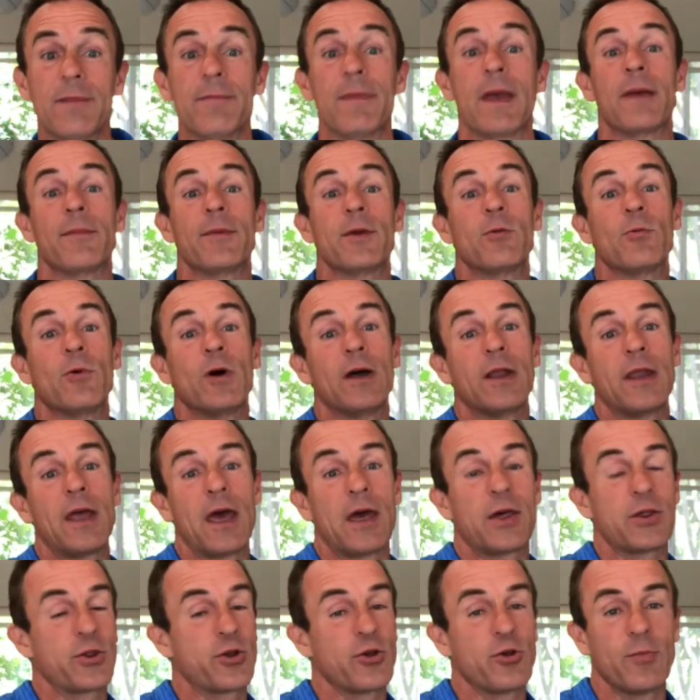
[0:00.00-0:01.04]
maybe one
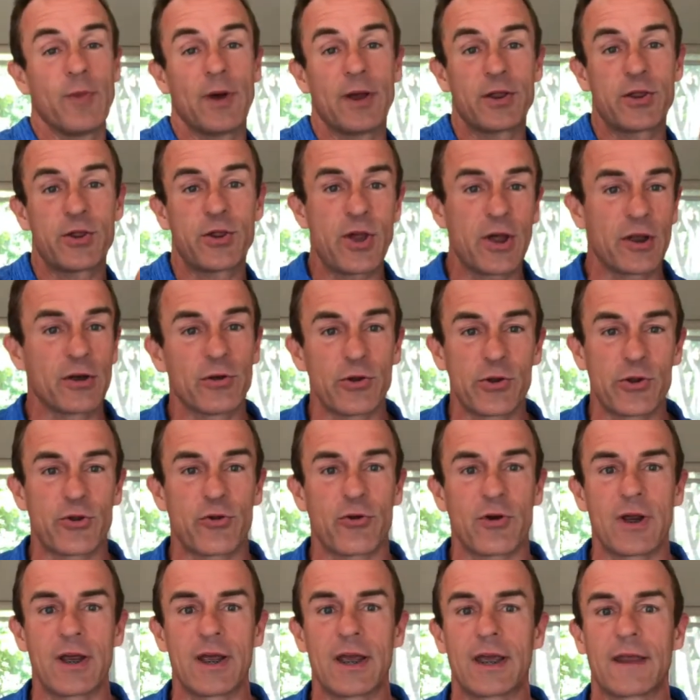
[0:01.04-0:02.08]
has too much signal
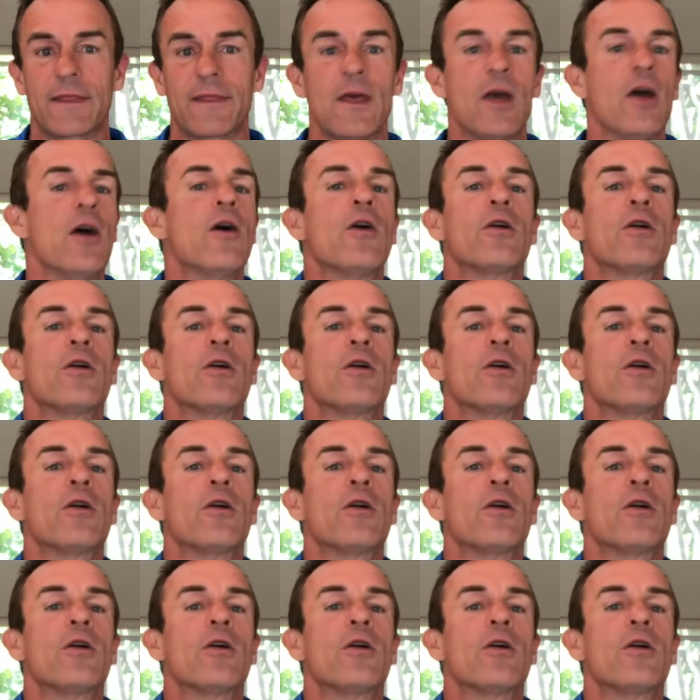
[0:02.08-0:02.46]
strength.